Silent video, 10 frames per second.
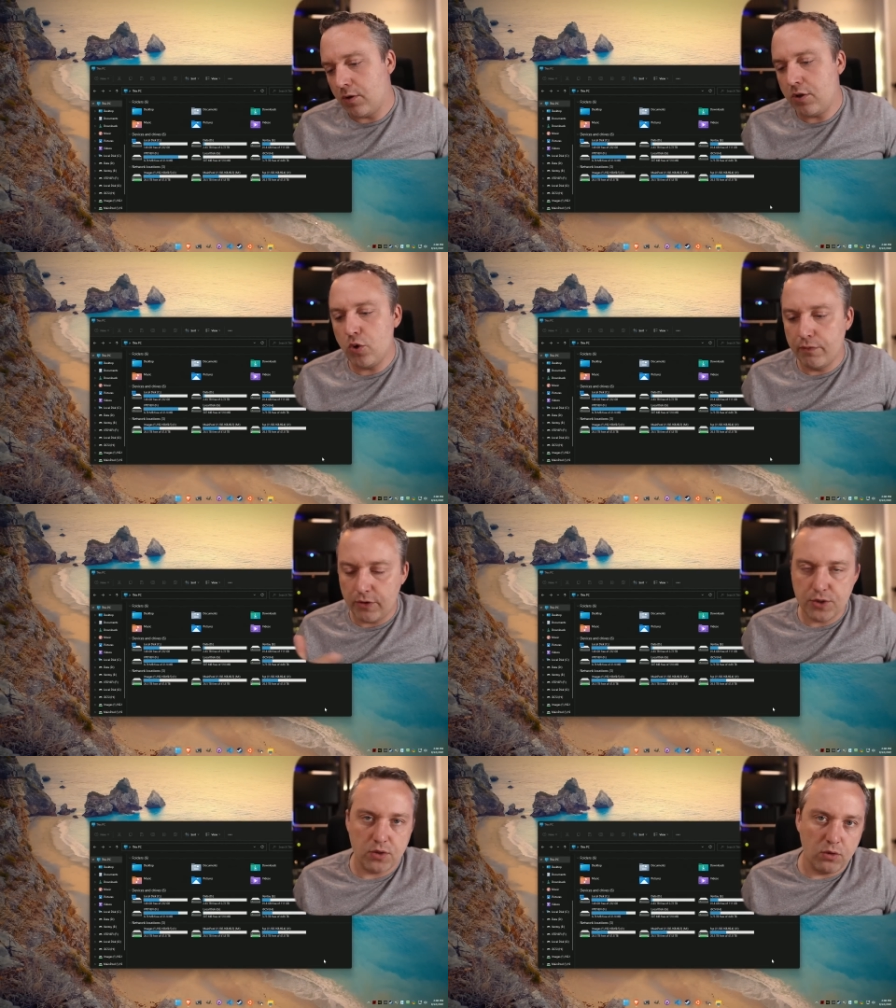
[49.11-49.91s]
or the
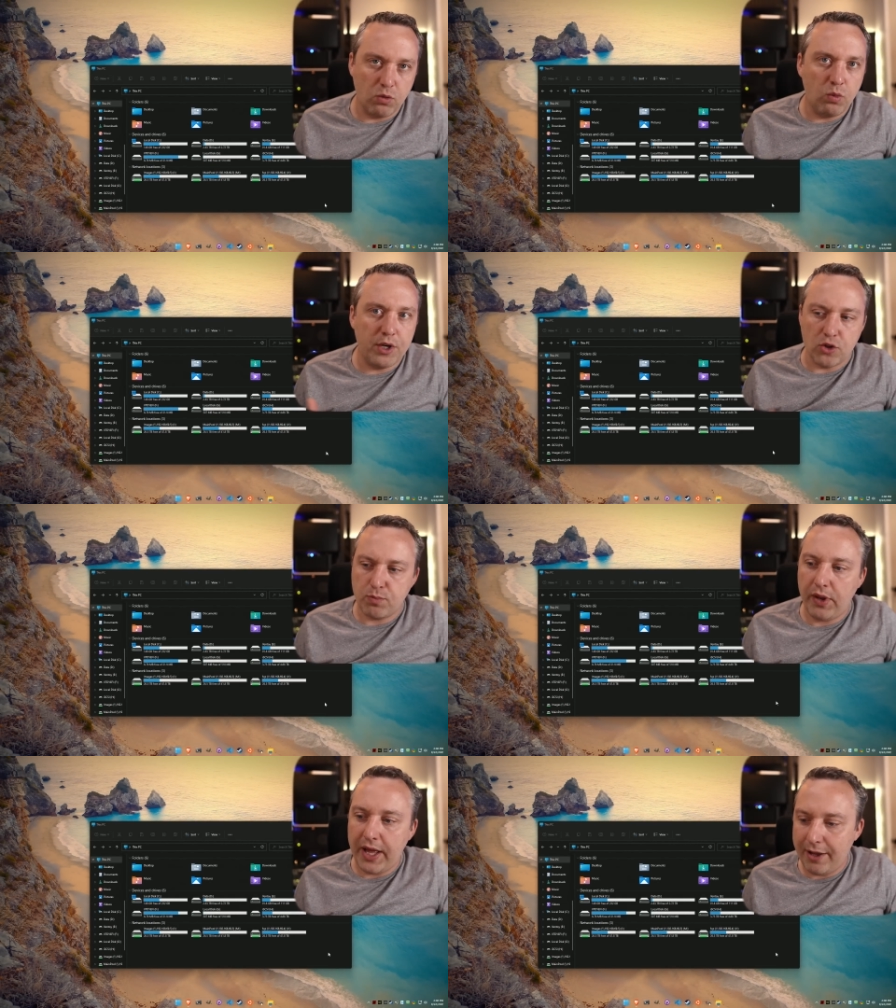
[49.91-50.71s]
Universal
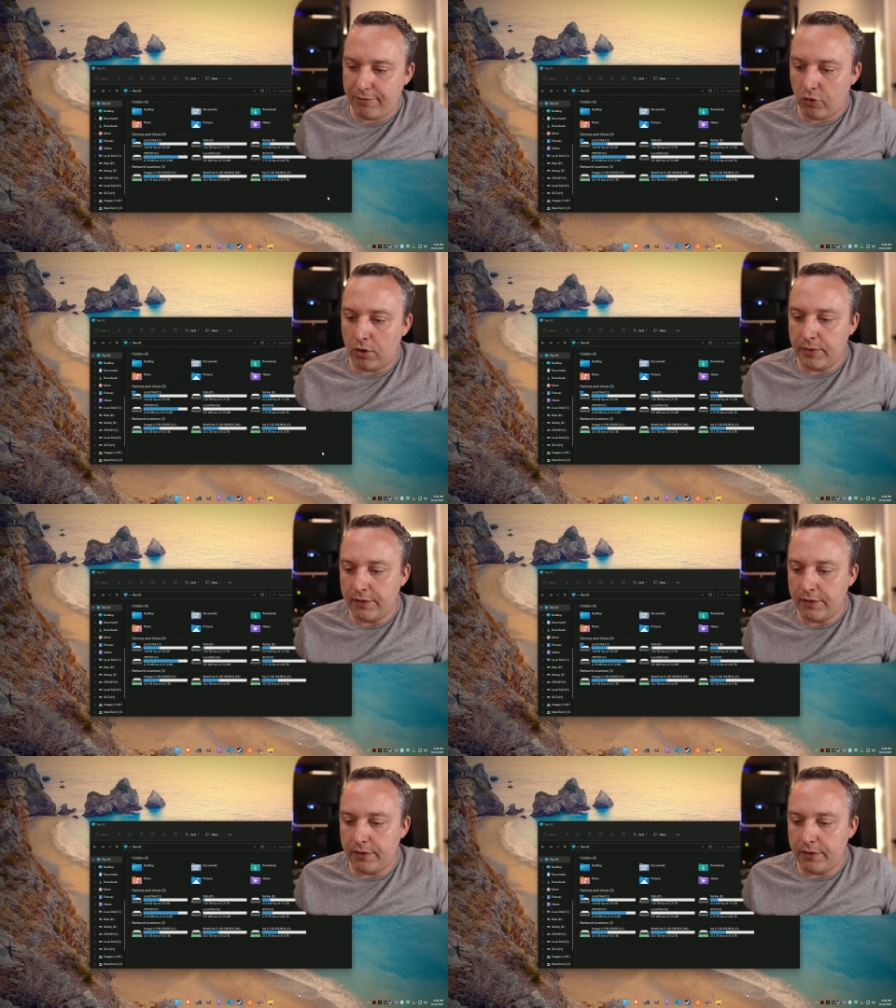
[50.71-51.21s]
Windows Platform,